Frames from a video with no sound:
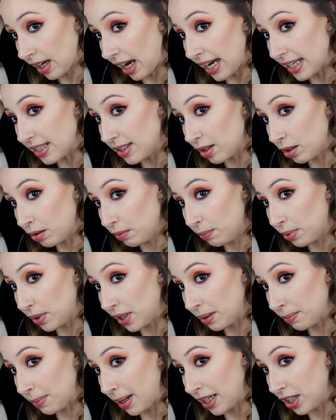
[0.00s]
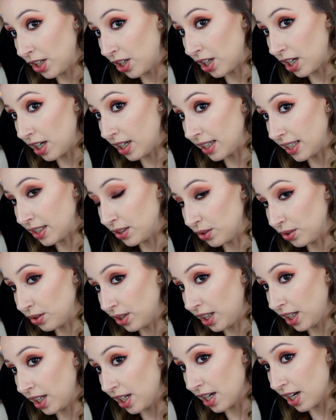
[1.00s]
I don't bring my curl into
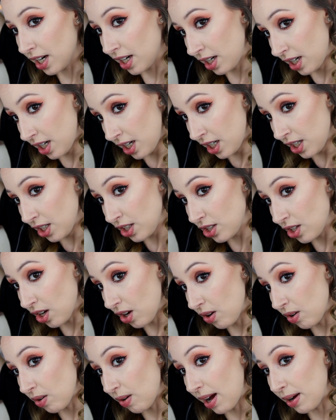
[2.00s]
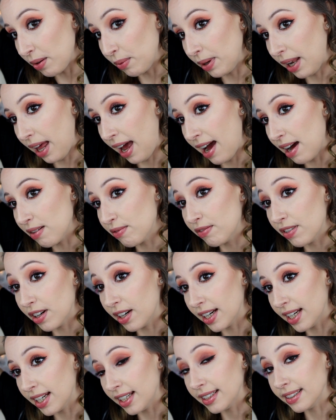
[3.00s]
here, so I will have
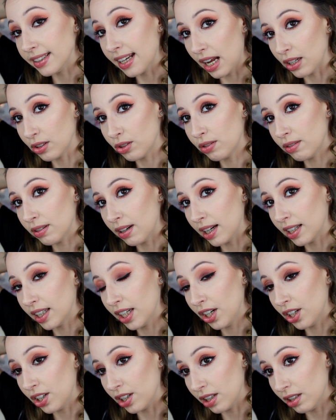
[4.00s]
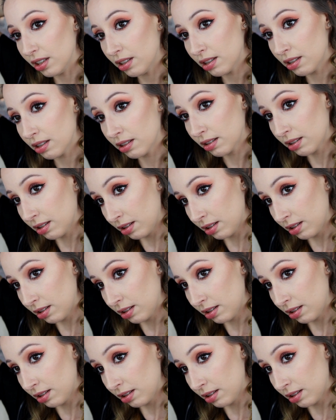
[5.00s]
very natural curls.